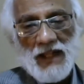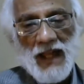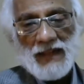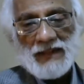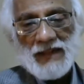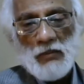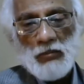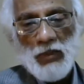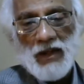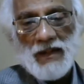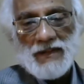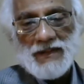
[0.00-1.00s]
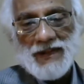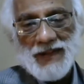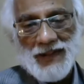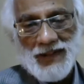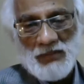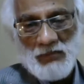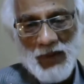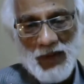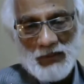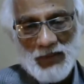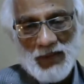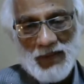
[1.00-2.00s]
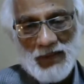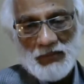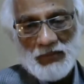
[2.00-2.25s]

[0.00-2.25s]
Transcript: anthropology department,